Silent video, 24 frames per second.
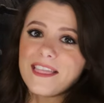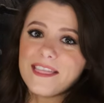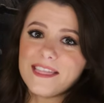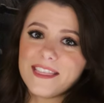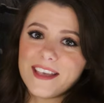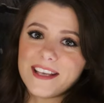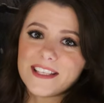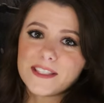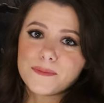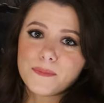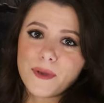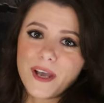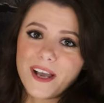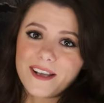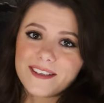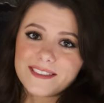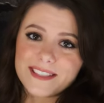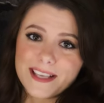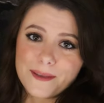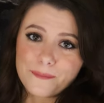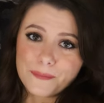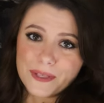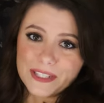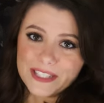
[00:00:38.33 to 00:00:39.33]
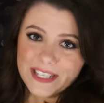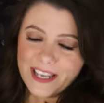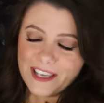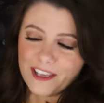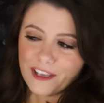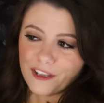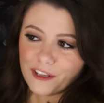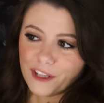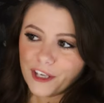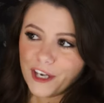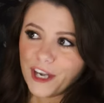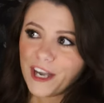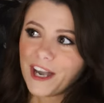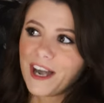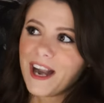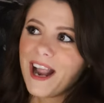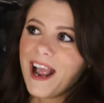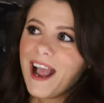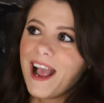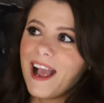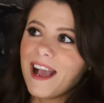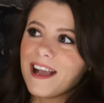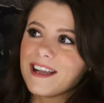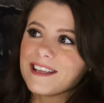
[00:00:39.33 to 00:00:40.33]
this box in particular
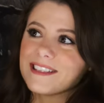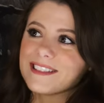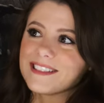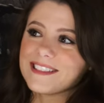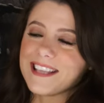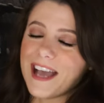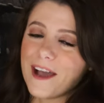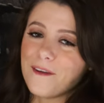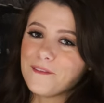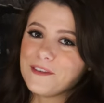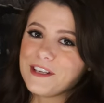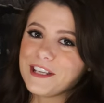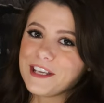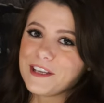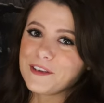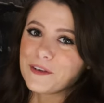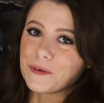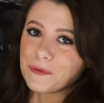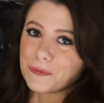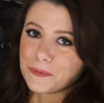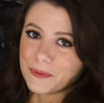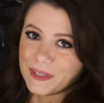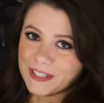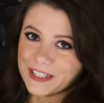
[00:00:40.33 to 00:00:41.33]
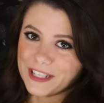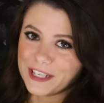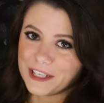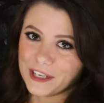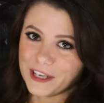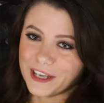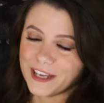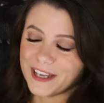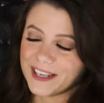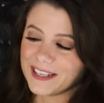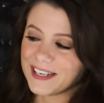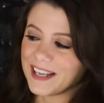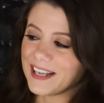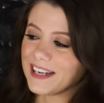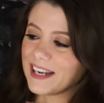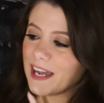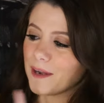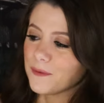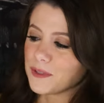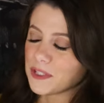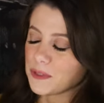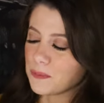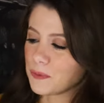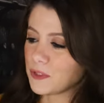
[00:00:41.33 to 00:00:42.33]
sounded really good and I
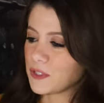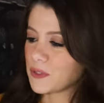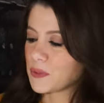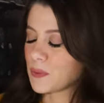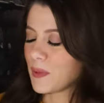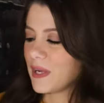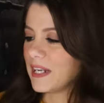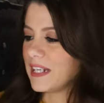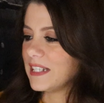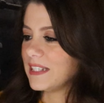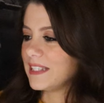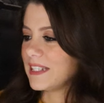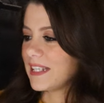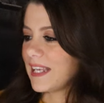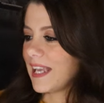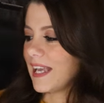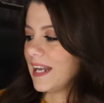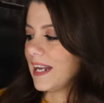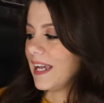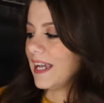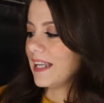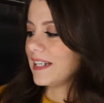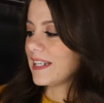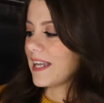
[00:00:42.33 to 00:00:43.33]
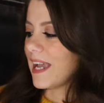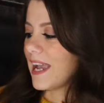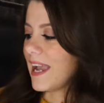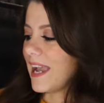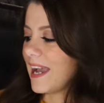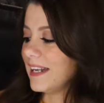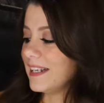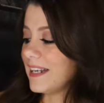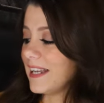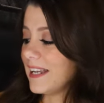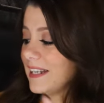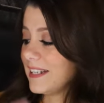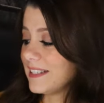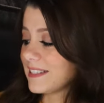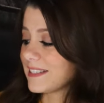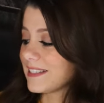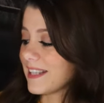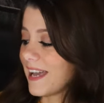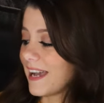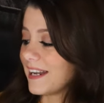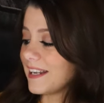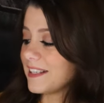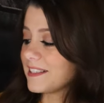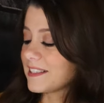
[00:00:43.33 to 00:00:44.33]
was persuaded to get it, and it is
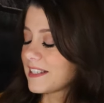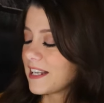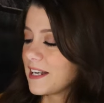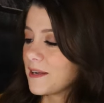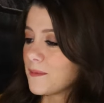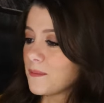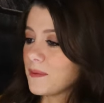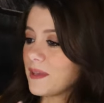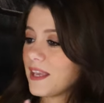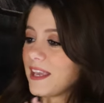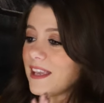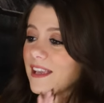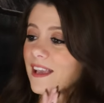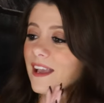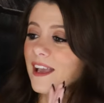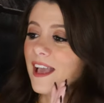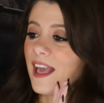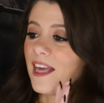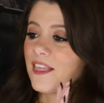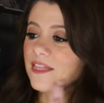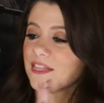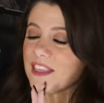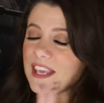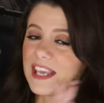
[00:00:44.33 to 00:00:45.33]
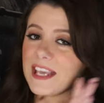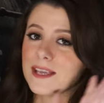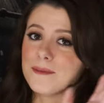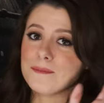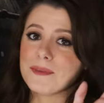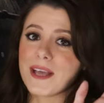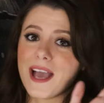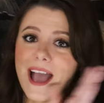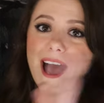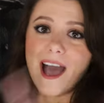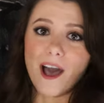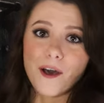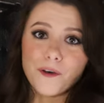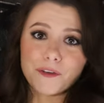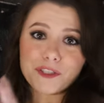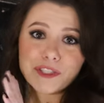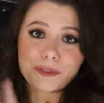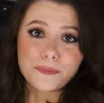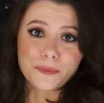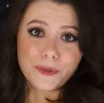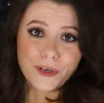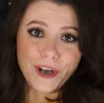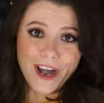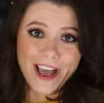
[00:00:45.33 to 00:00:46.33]
that it's going to be themed House
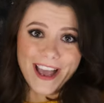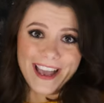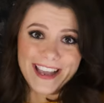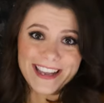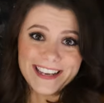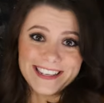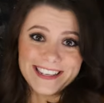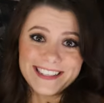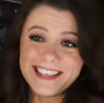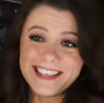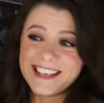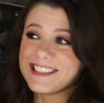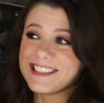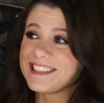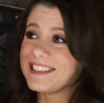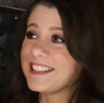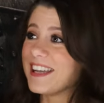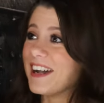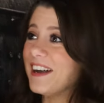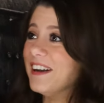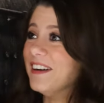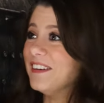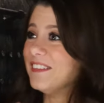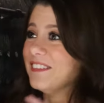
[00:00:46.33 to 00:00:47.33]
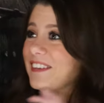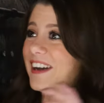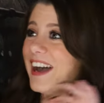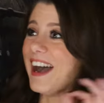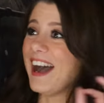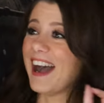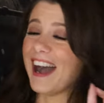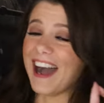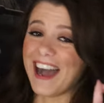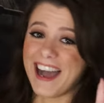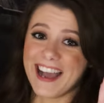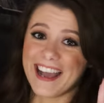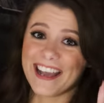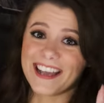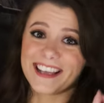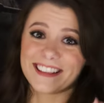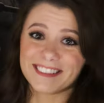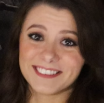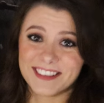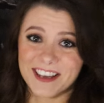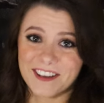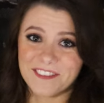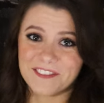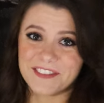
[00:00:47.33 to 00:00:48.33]
Pride. So I
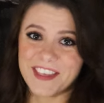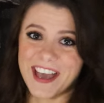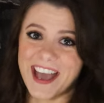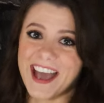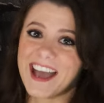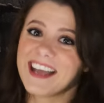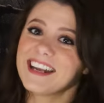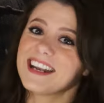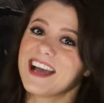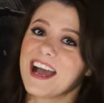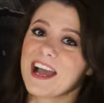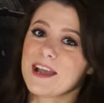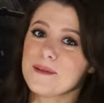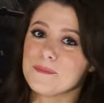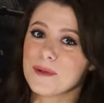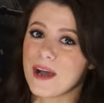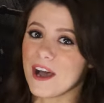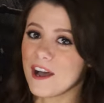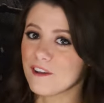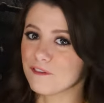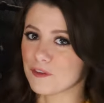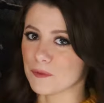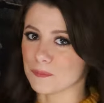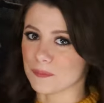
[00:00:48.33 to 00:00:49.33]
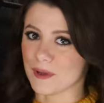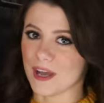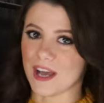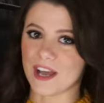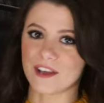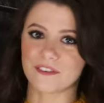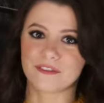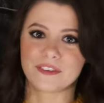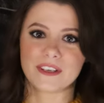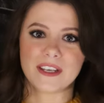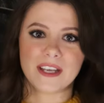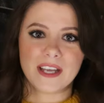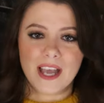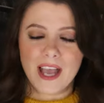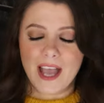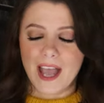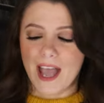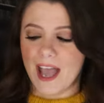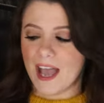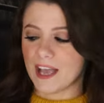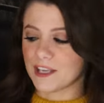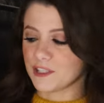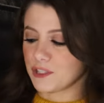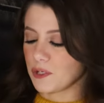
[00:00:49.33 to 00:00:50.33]
love that. I'm a Hufflepuff,
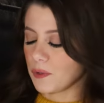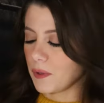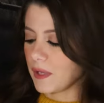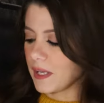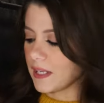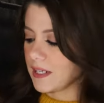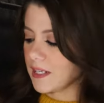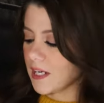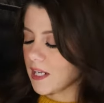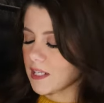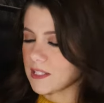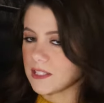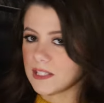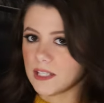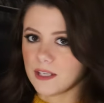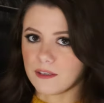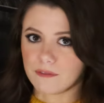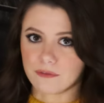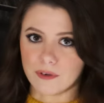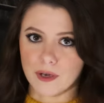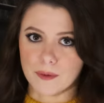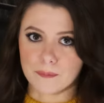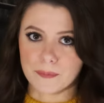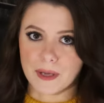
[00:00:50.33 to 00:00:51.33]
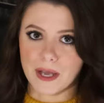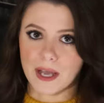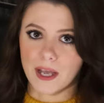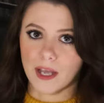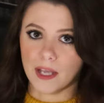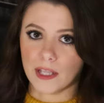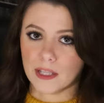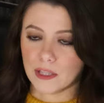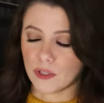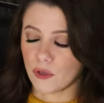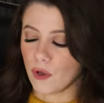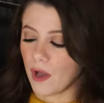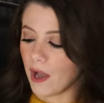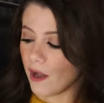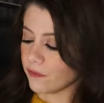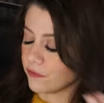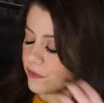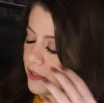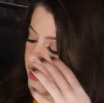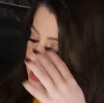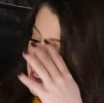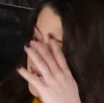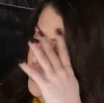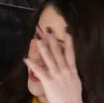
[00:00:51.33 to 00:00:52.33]
as you can see from my little
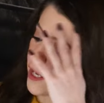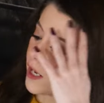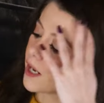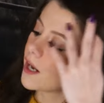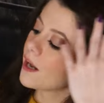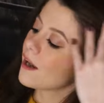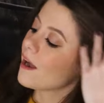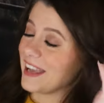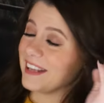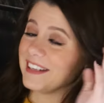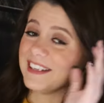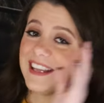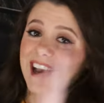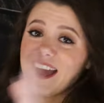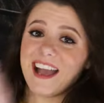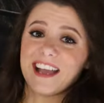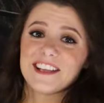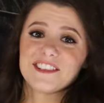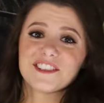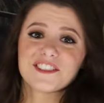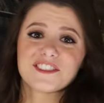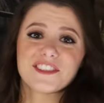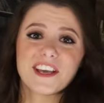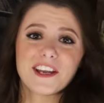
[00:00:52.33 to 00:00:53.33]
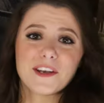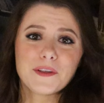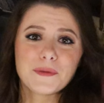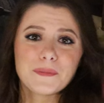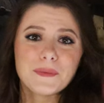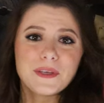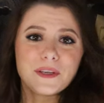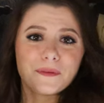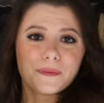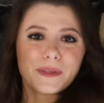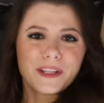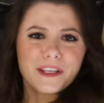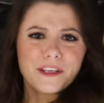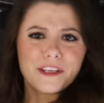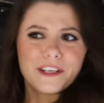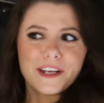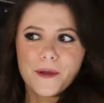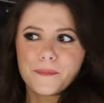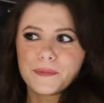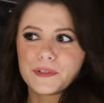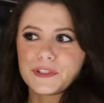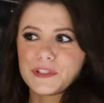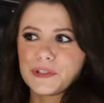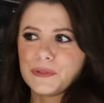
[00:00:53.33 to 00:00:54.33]
outfit here. And yeah, I just thought it would be a really good
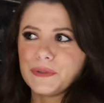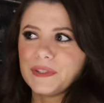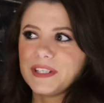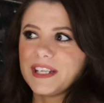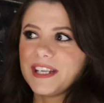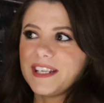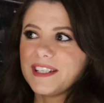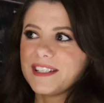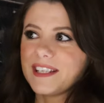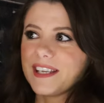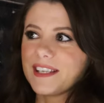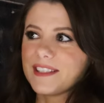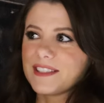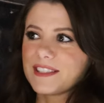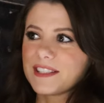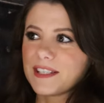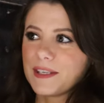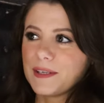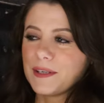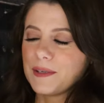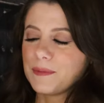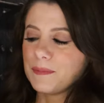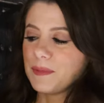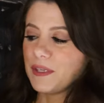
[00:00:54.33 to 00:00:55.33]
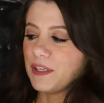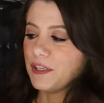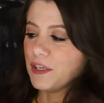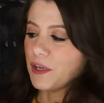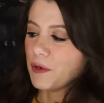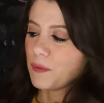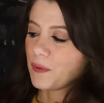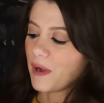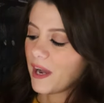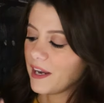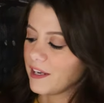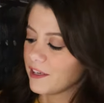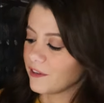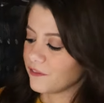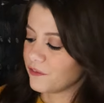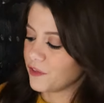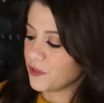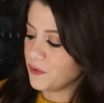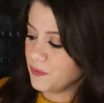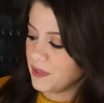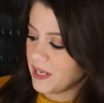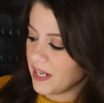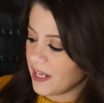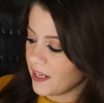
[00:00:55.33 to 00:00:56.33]
opportunity to get some, you know, kind of
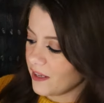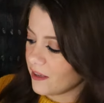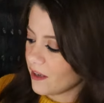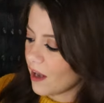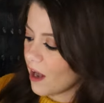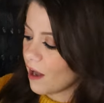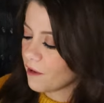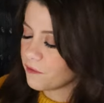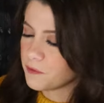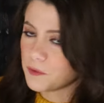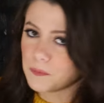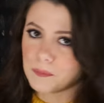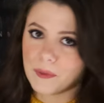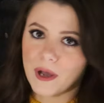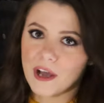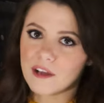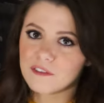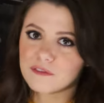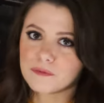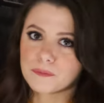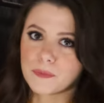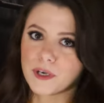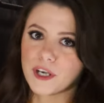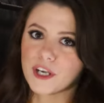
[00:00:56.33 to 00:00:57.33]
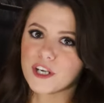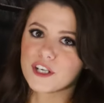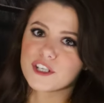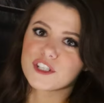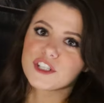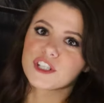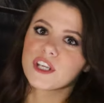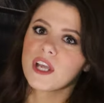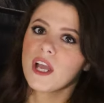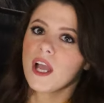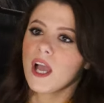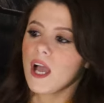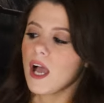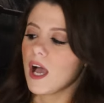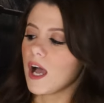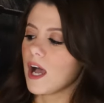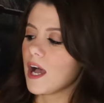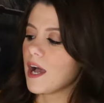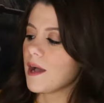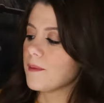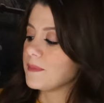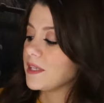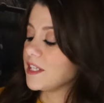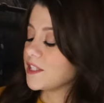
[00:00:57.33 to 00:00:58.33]
unique Hufflepuff merch.
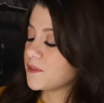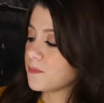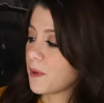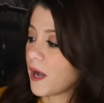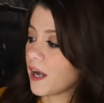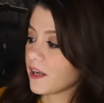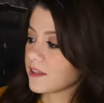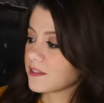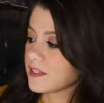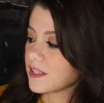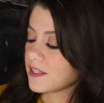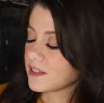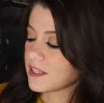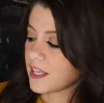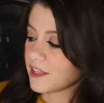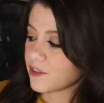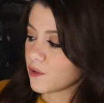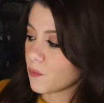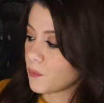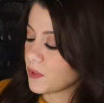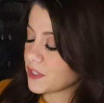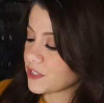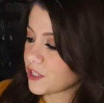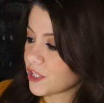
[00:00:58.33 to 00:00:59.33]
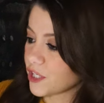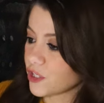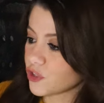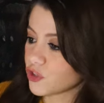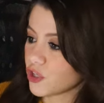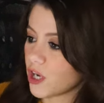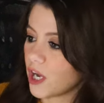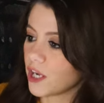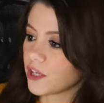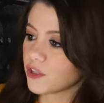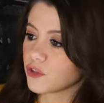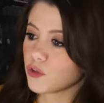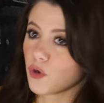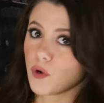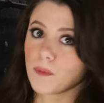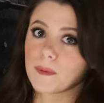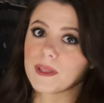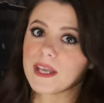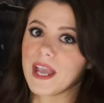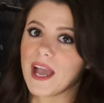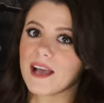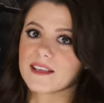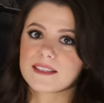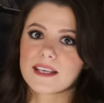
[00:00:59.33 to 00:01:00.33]
These boxes, like the Wizarding Trunk, normally
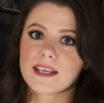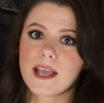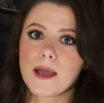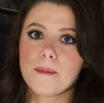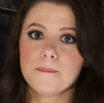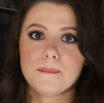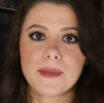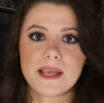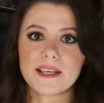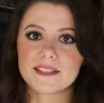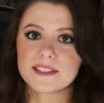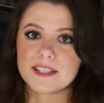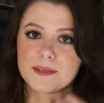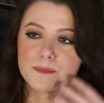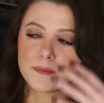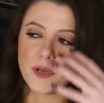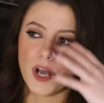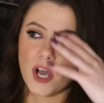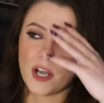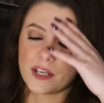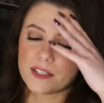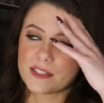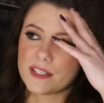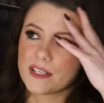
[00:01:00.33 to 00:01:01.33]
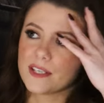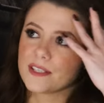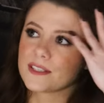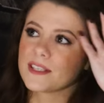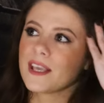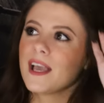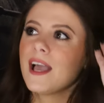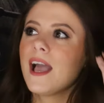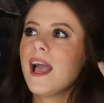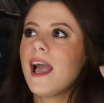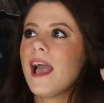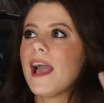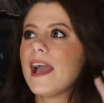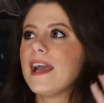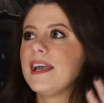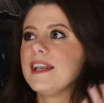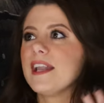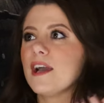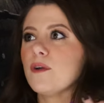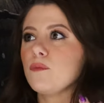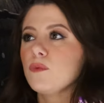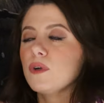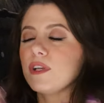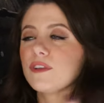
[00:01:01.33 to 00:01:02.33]
has like amazing boxes, and I
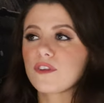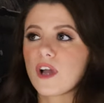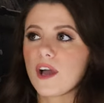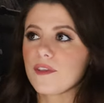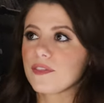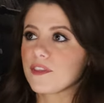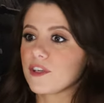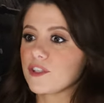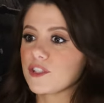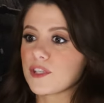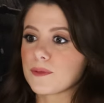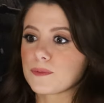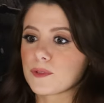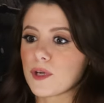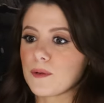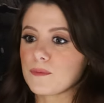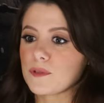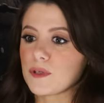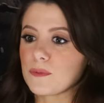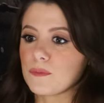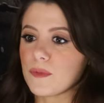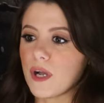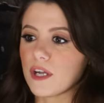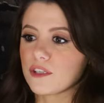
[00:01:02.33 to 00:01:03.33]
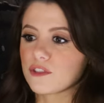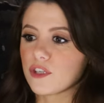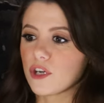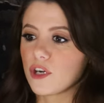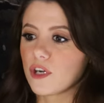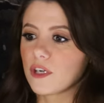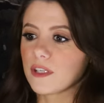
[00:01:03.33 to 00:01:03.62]
would have got their subscription box